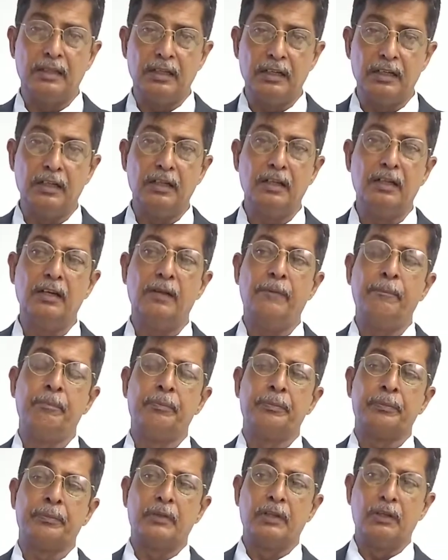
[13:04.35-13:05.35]

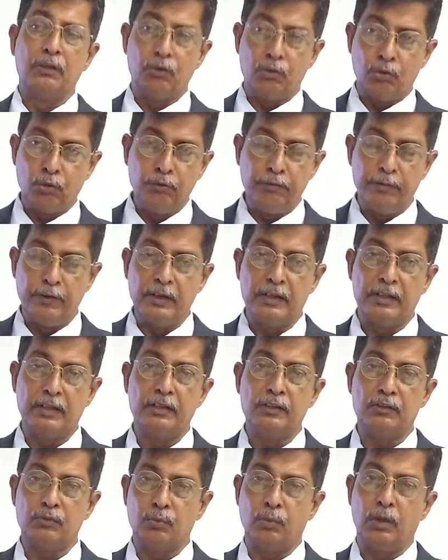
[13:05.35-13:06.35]
So I'm
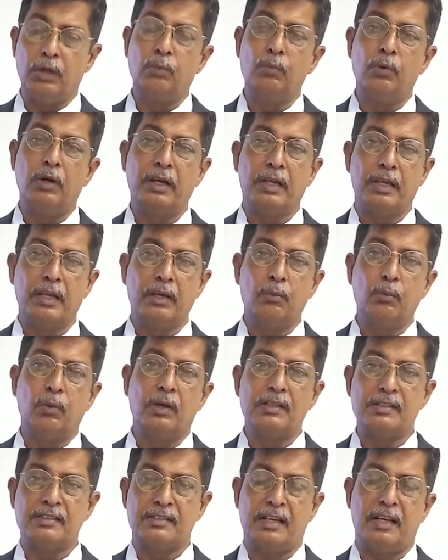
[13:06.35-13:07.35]
done with
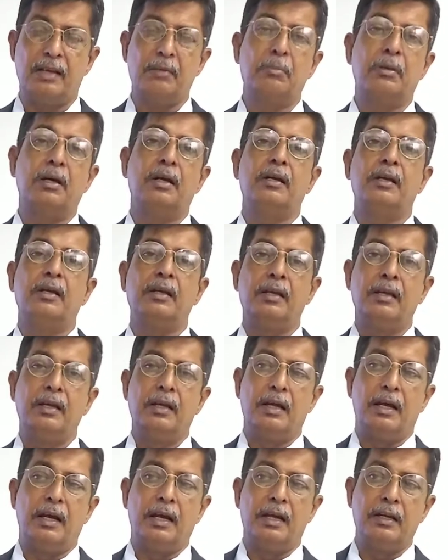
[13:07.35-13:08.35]
explaining
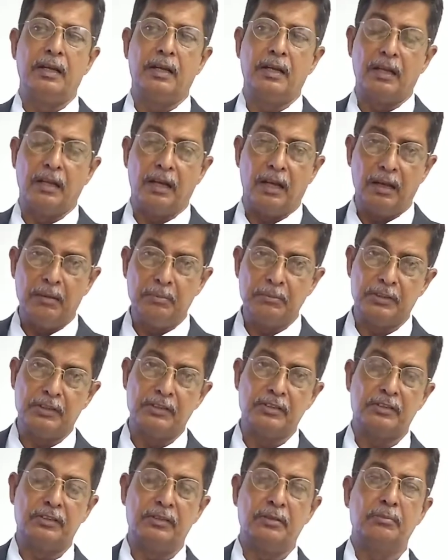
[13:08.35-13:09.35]
about
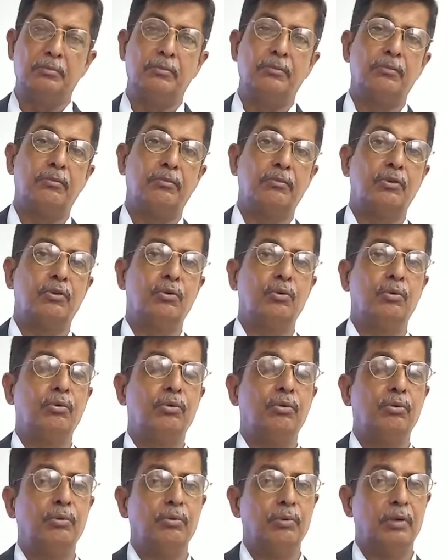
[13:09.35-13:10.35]
what we need to
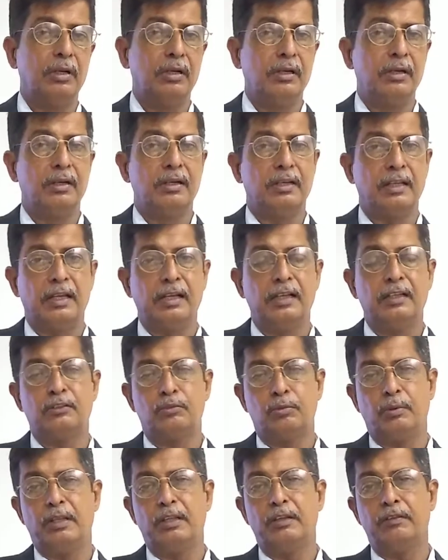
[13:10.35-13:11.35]
do
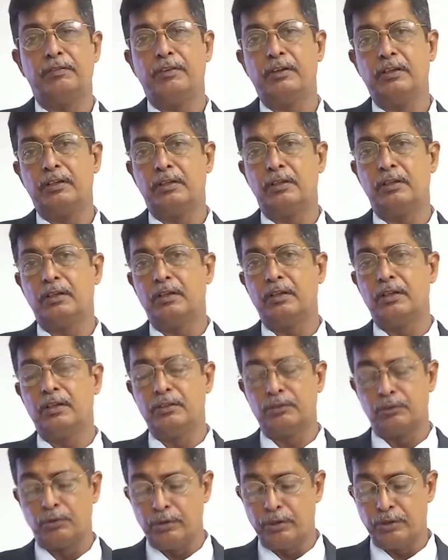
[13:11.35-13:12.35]
with the lubrication
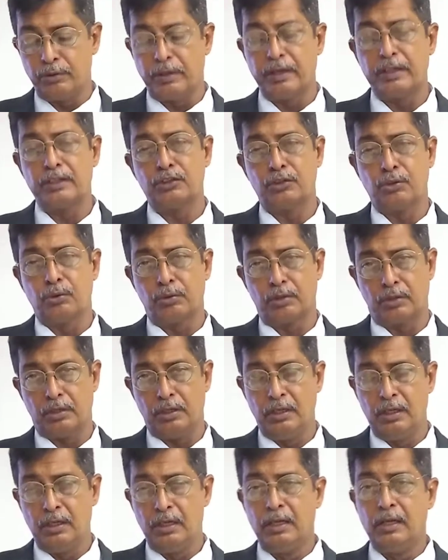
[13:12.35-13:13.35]
system. The second part
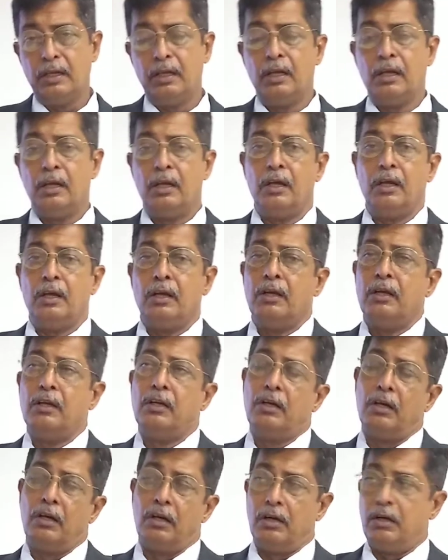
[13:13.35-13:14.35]
of the challenge
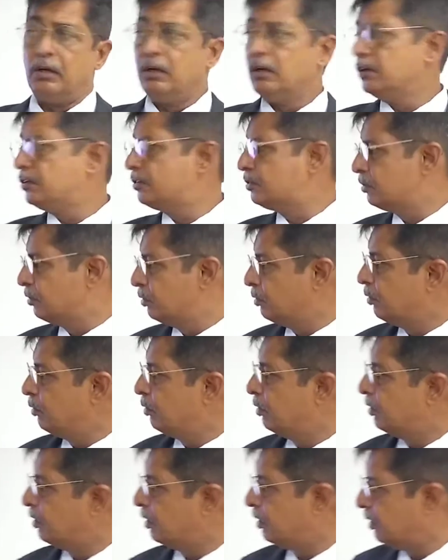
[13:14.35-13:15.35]
is
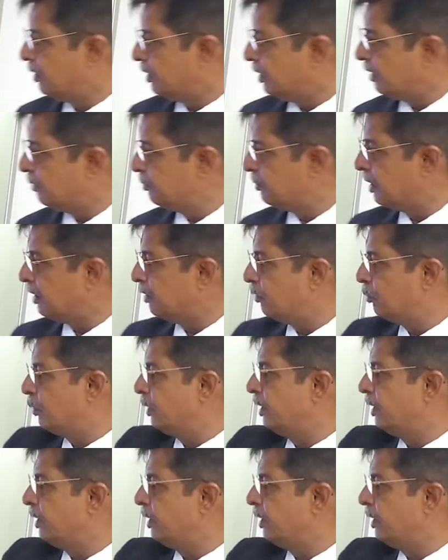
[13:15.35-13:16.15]
the piping.